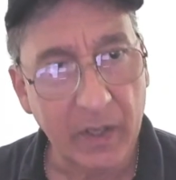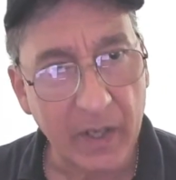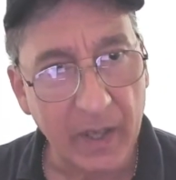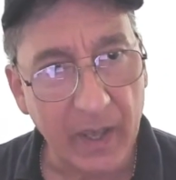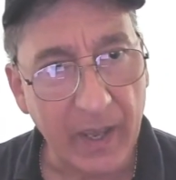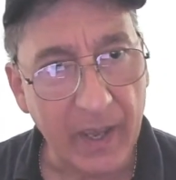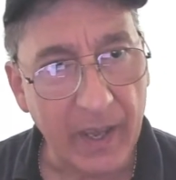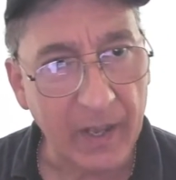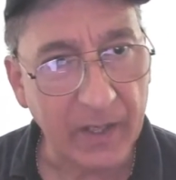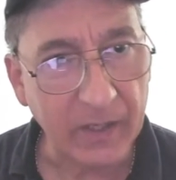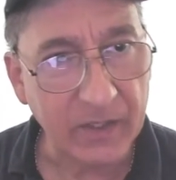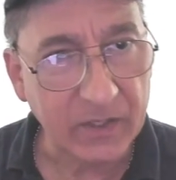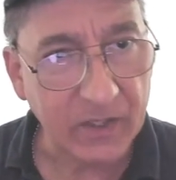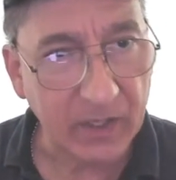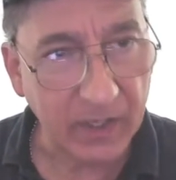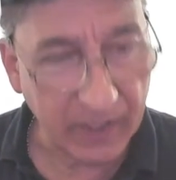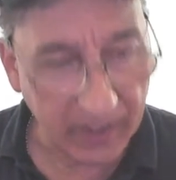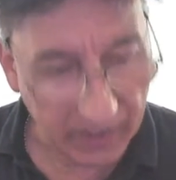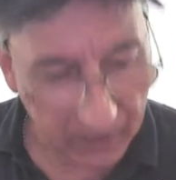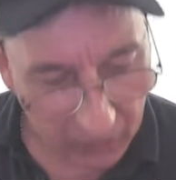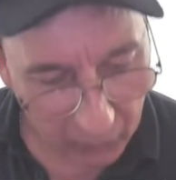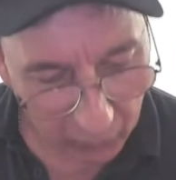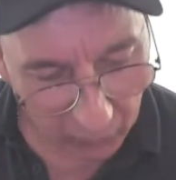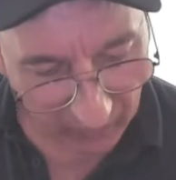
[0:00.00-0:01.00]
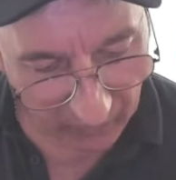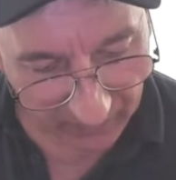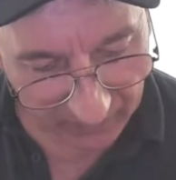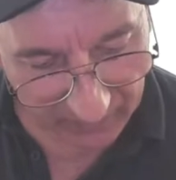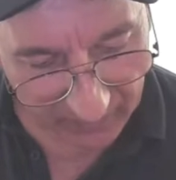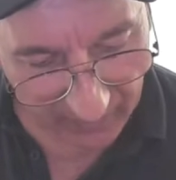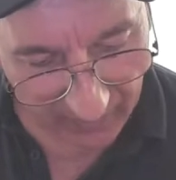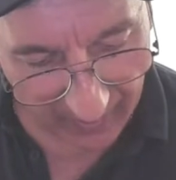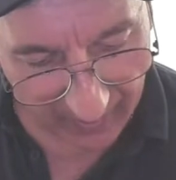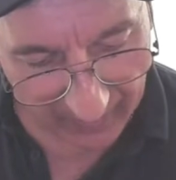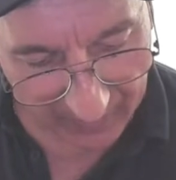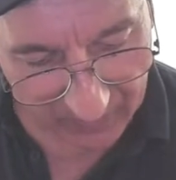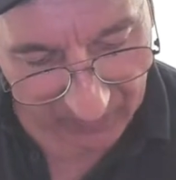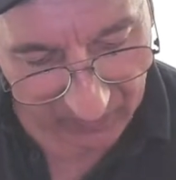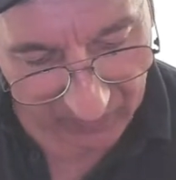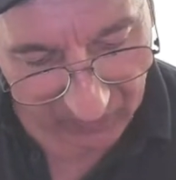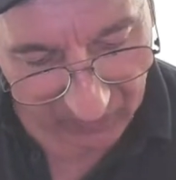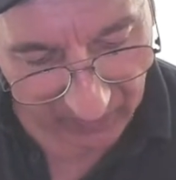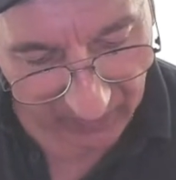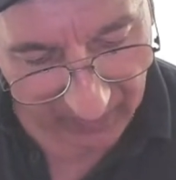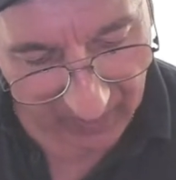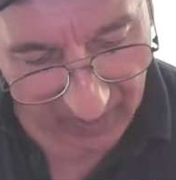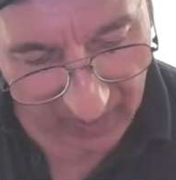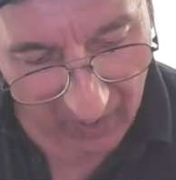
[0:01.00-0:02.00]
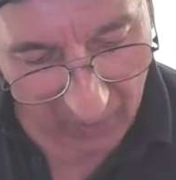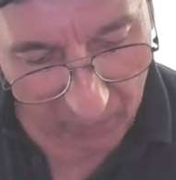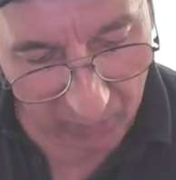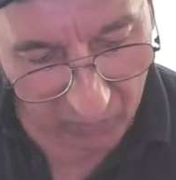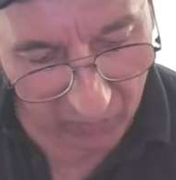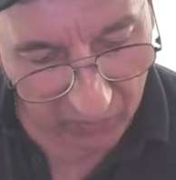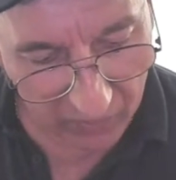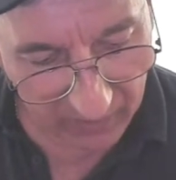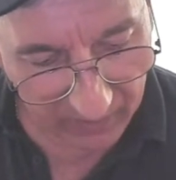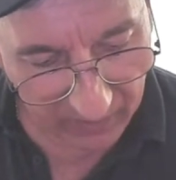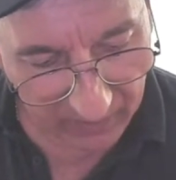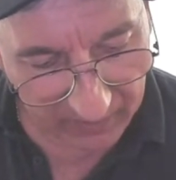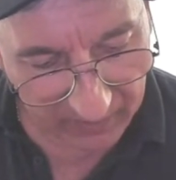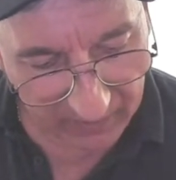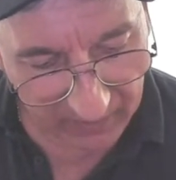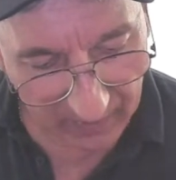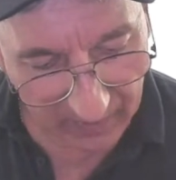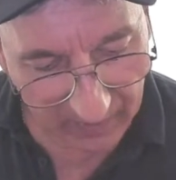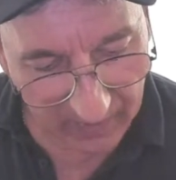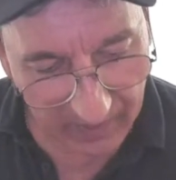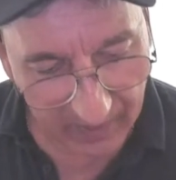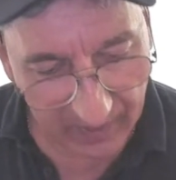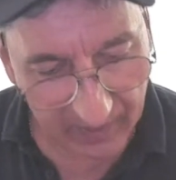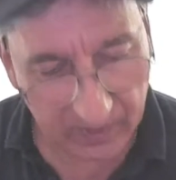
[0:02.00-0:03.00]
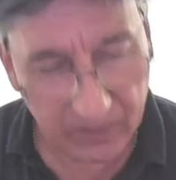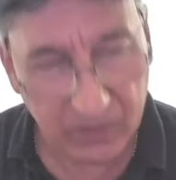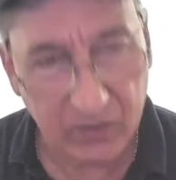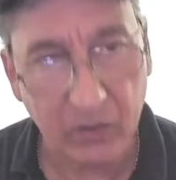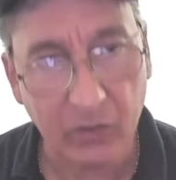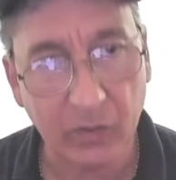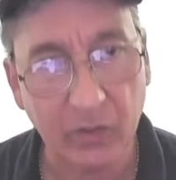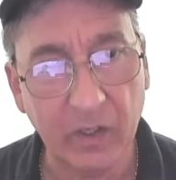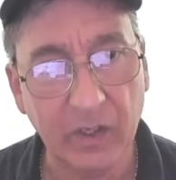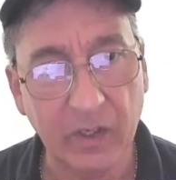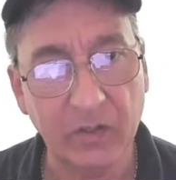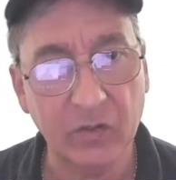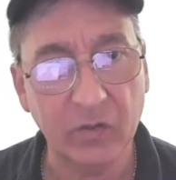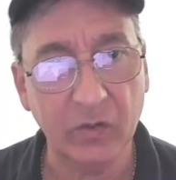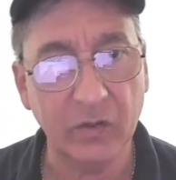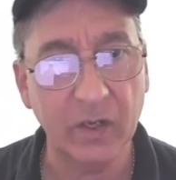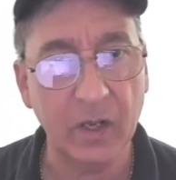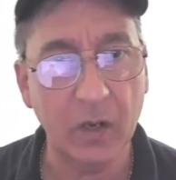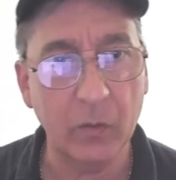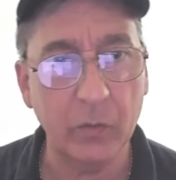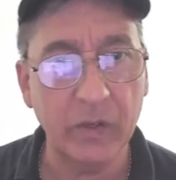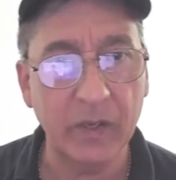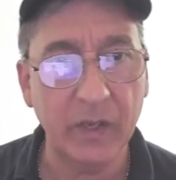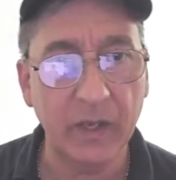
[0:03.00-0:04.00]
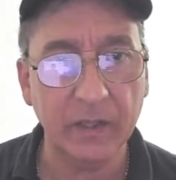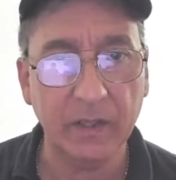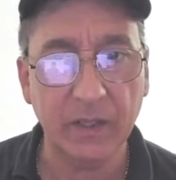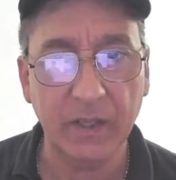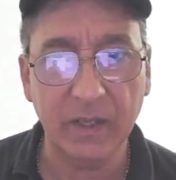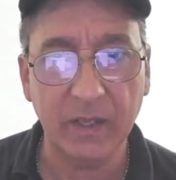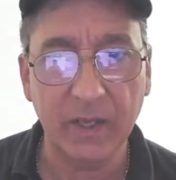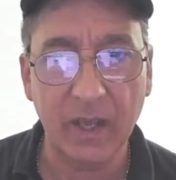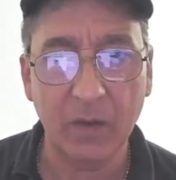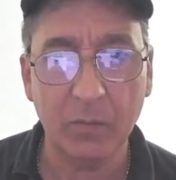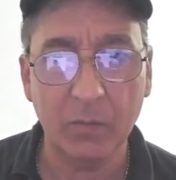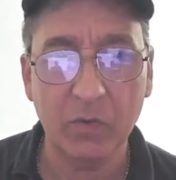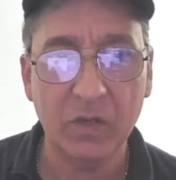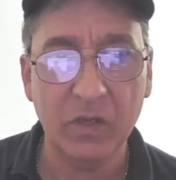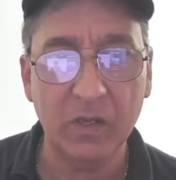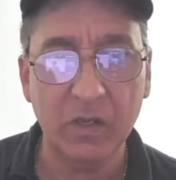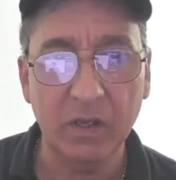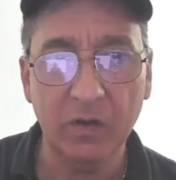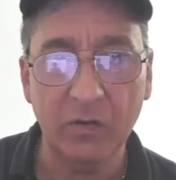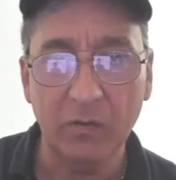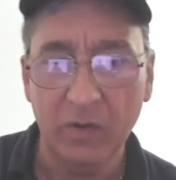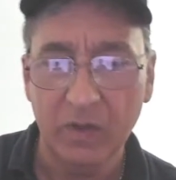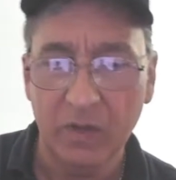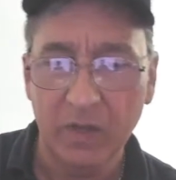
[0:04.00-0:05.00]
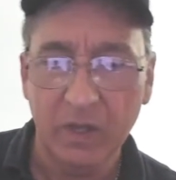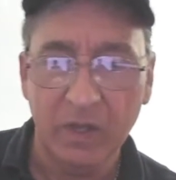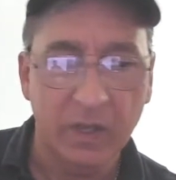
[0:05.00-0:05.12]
and it's going to ask you would like to access the camera you're going to say yes okay so now we got the camera here